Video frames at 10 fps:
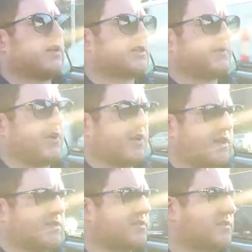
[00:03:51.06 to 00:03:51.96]
an
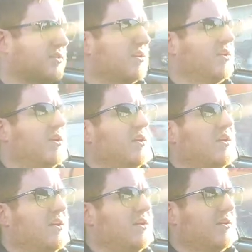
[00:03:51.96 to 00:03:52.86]
experience,
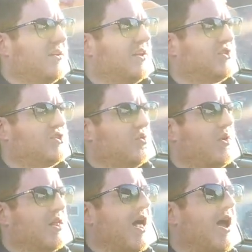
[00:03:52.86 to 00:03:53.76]

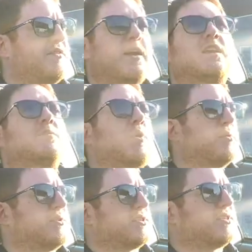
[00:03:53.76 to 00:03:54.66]
enjoying life, taking a
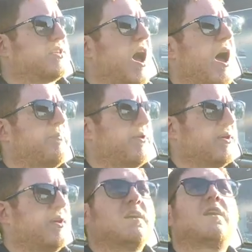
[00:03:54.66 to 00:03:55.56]
moment to stop
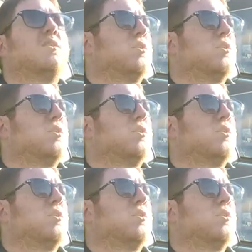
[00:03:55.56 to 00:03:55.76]
and